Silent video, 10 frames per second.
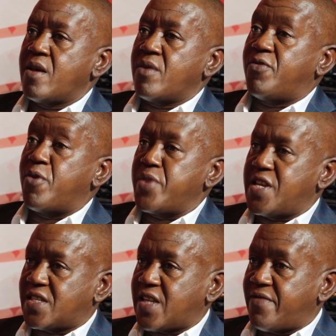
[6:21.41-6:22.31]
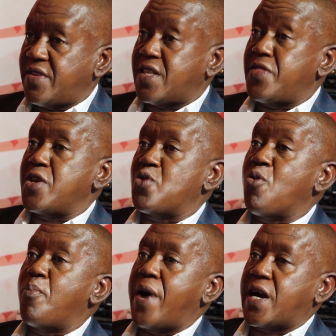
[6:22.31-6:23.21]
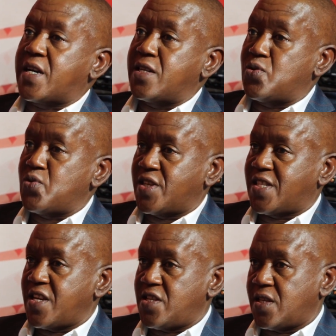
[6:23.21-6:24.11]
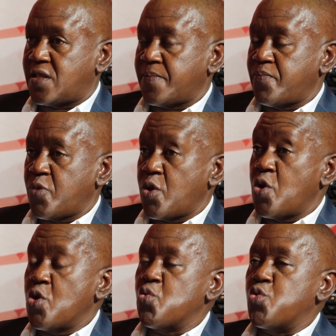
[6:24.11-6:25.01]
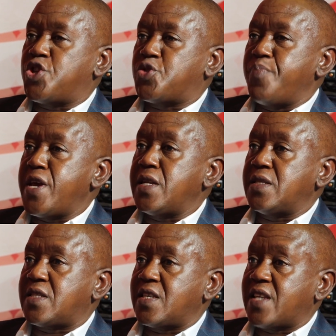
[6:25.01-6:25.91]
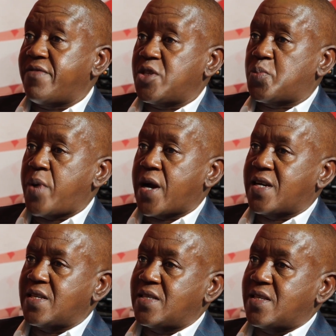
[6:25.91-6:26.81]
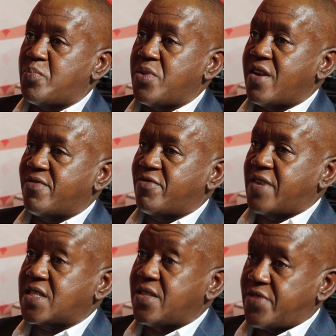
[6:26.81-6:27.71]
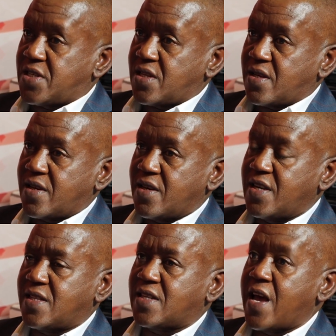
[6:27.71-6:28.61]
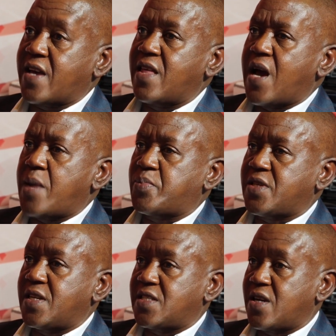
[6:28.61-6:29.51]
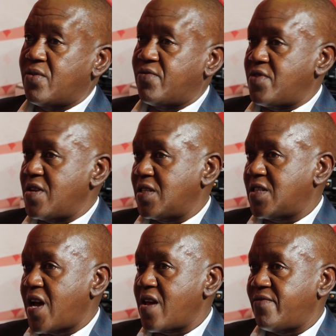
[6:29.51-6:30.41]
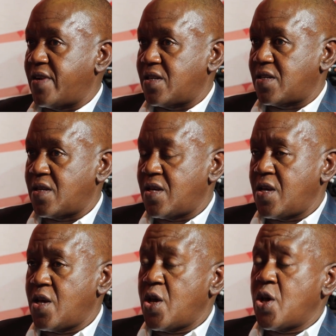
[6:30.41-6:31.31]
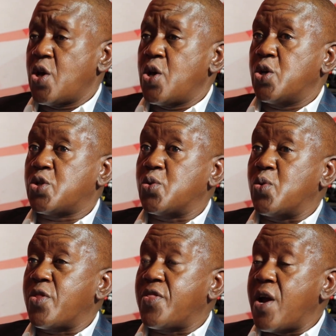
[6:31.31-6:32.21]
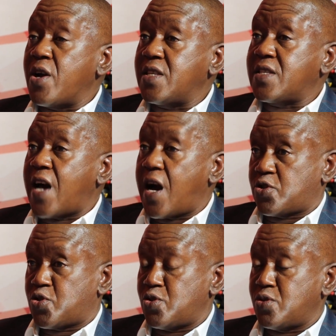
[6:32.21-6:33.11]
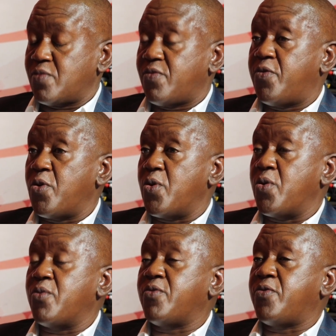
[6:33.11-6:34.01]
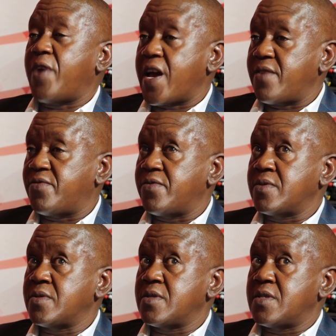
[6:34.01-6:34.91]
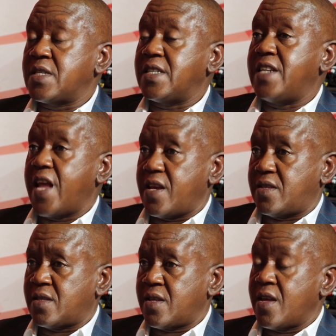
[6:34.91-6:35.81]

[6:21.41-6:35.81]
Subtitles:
for major service, then they go back and do the stages, which means the service park is a beehive of activity. It's like the epicenter of the entire event. So there is action for 5 days.